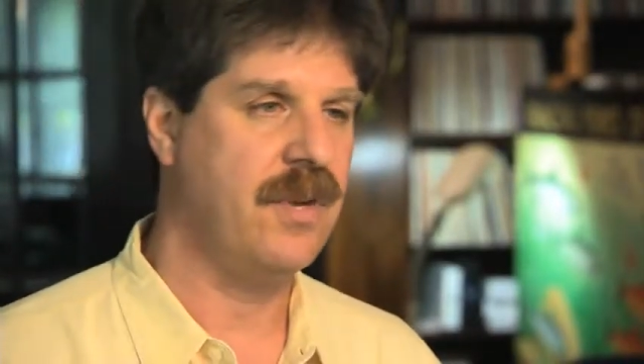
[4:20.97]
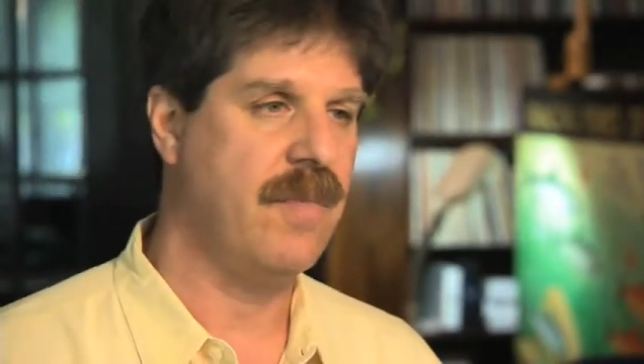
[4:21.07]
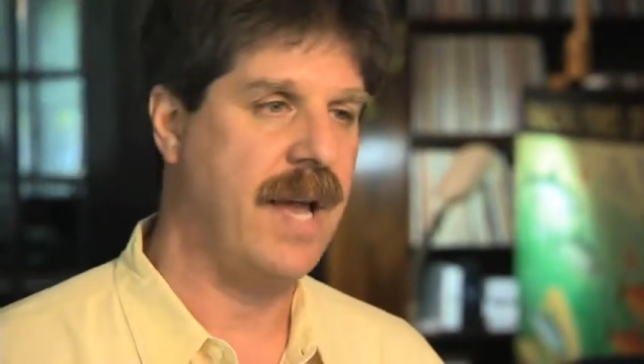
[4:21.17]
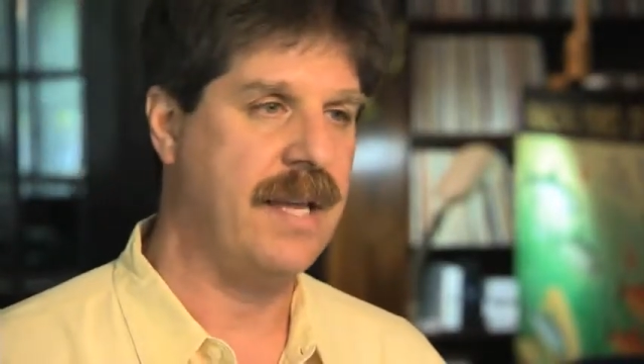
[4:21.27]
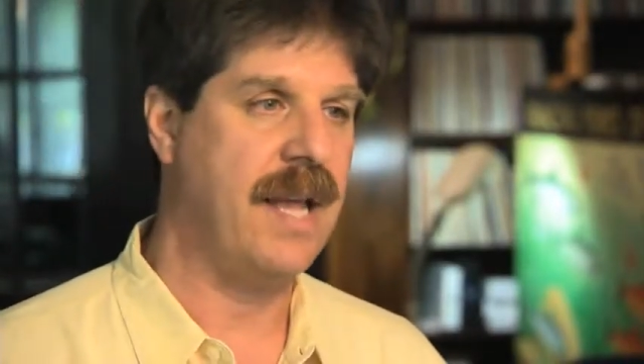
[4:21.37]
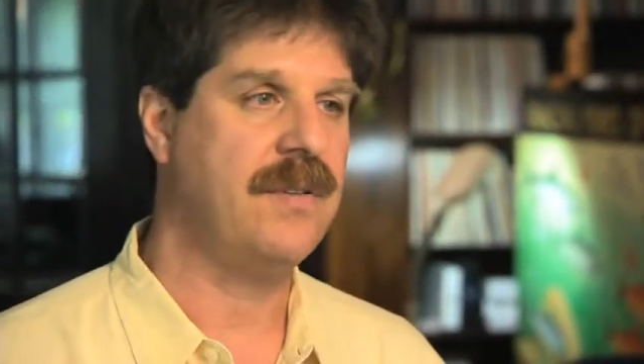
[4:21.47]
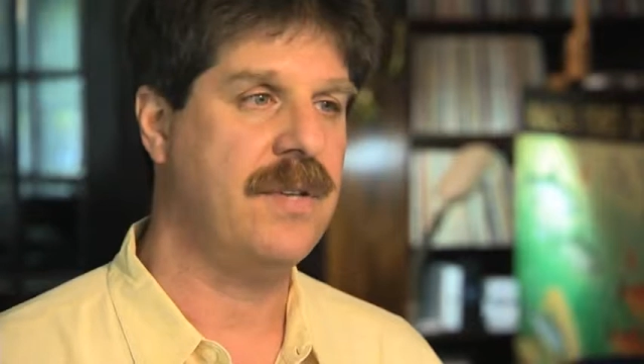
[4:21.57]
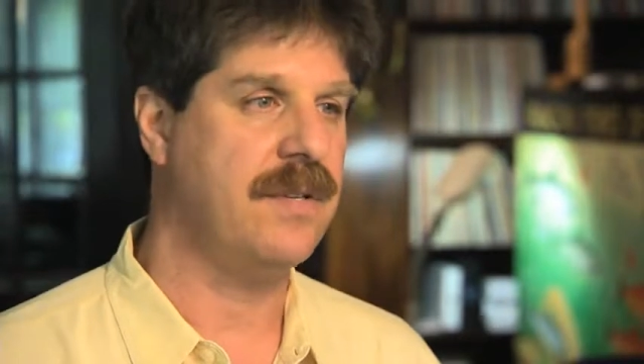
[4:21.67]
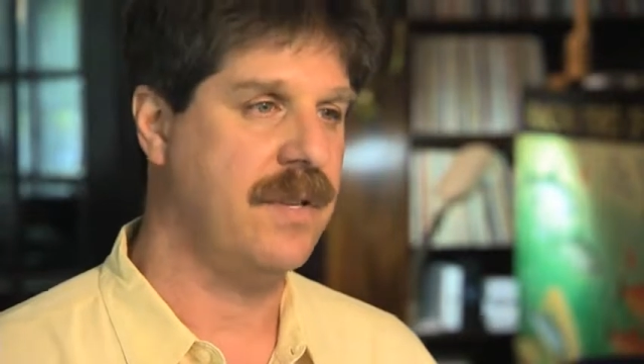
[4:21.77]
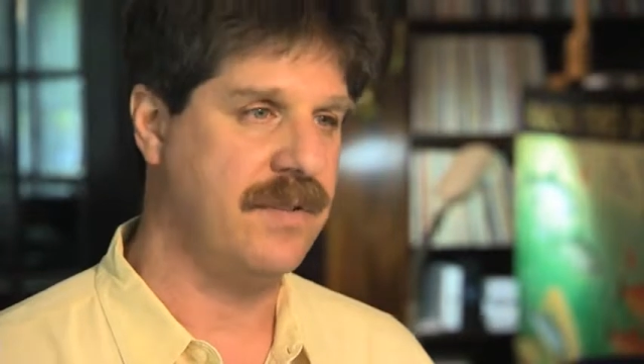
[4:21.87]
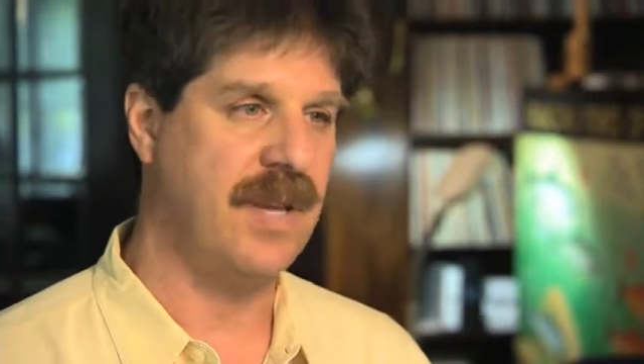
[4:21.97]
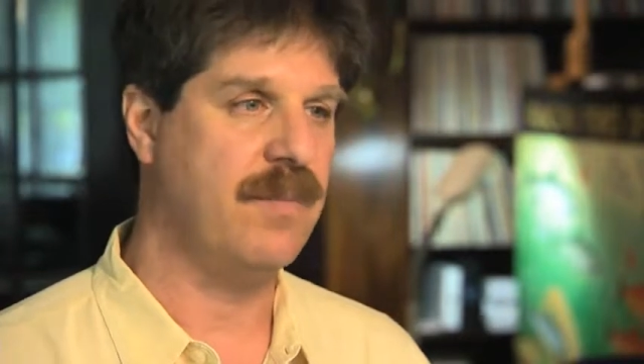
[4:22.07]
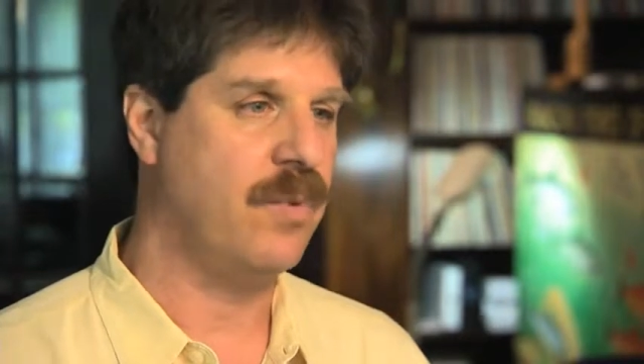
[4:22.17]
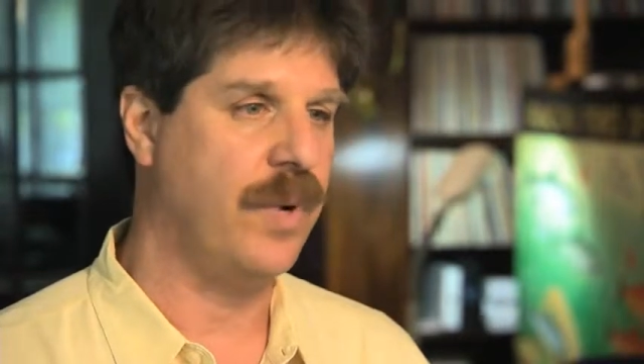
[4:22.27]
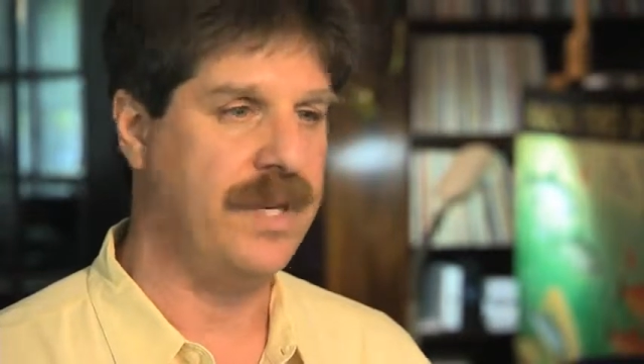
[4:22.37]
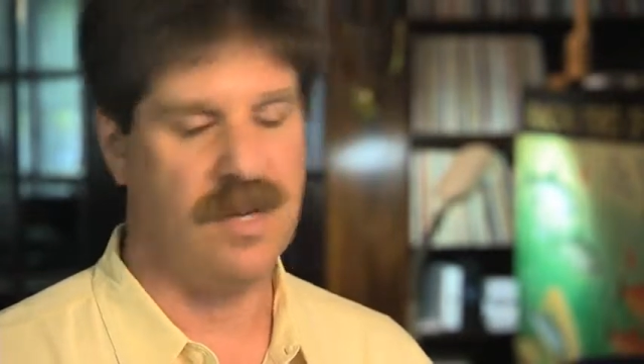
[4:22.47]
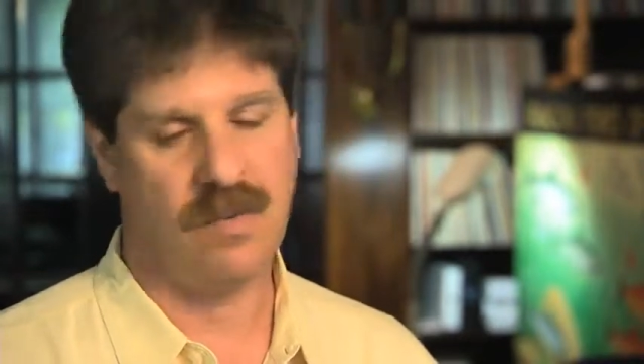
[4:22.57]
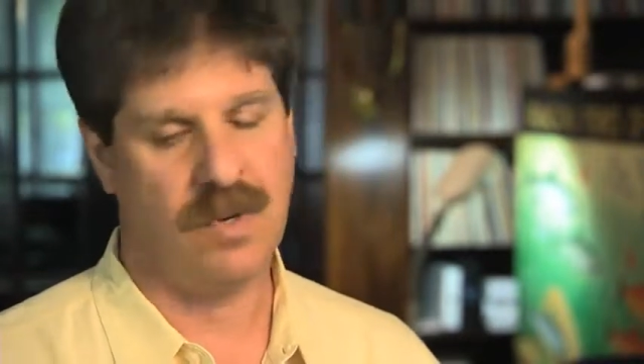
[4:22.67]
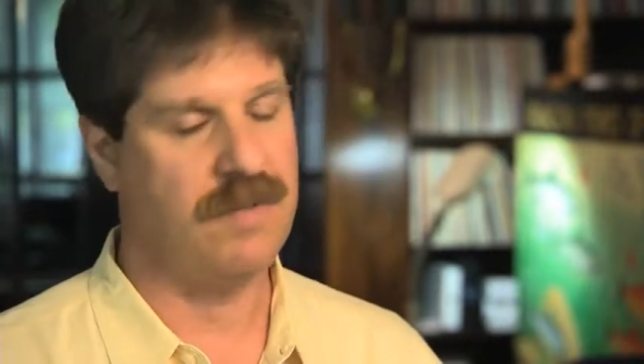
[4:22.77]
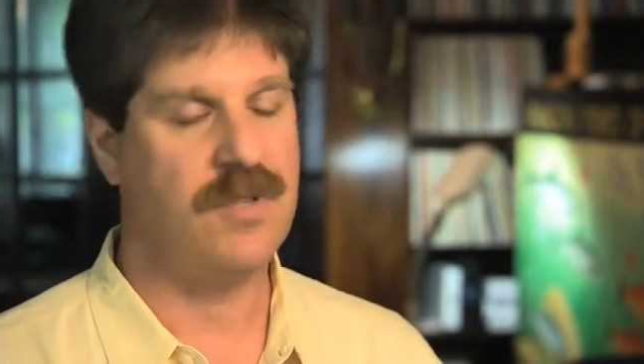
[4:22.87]
and my guess is at some point it
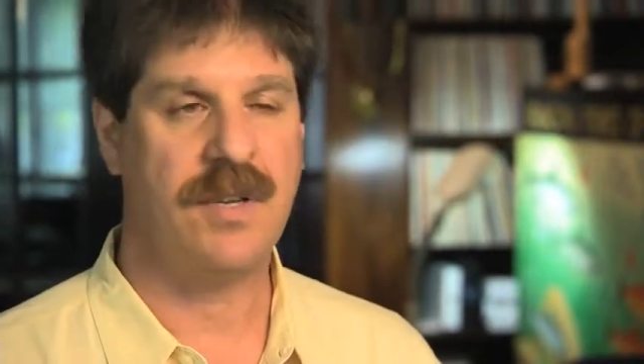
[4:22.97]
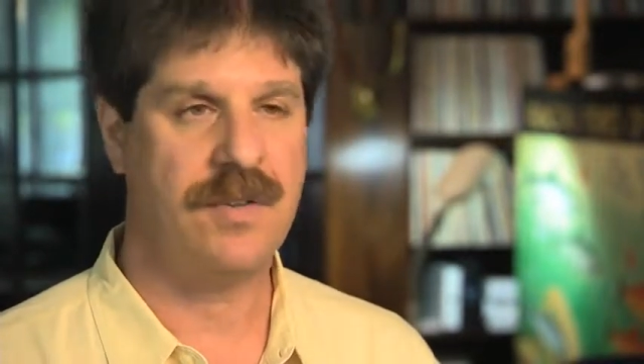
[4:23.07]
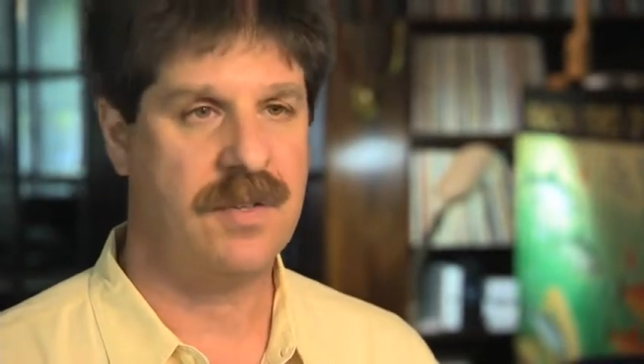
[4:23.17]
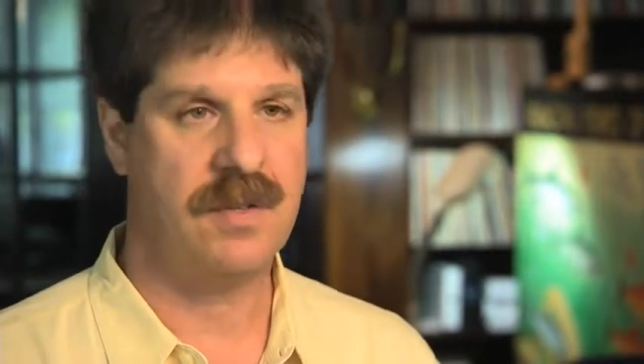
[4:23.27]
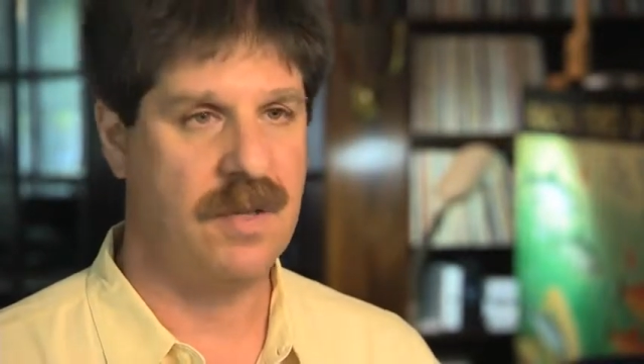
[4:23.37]
would have just